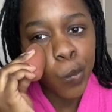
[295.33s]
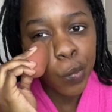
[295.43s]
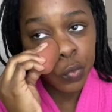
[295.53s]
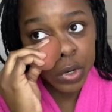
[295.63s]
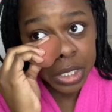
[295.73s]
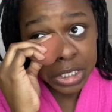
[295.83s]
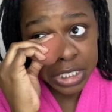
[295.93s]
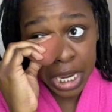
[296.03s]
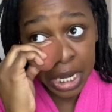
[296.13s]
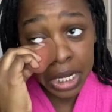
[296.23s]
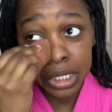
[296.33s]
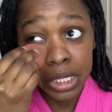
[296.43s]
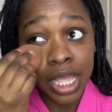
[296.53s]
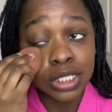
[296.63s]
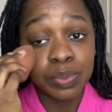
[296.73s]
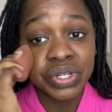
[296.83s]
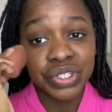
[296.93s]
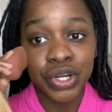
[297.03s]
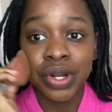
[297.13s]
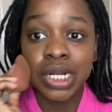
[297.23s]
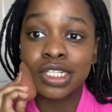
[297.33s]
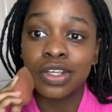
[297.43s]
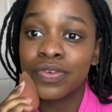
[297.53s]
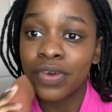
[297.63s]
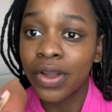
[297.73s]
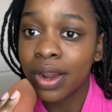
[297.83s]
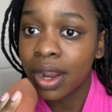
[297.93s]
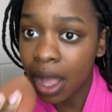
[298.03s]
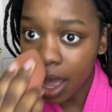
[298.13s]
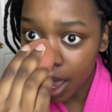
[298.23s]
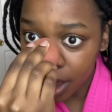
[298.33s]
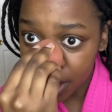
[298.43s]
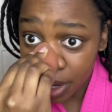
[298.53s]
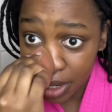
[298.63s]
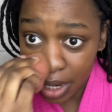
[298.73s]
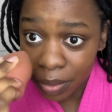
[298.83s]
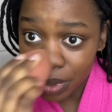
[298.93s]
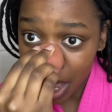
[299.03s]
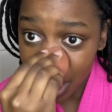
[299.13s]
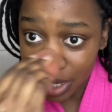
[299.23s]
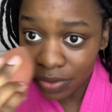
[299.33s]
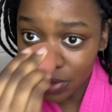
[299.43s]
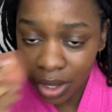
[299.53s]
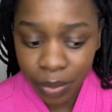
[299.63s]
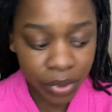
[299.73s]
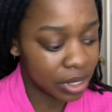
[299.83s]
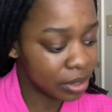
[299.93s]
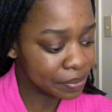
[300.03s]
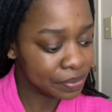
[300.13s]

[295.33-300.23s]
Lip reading: Real estate has been a journey so far. I am not giving up on it.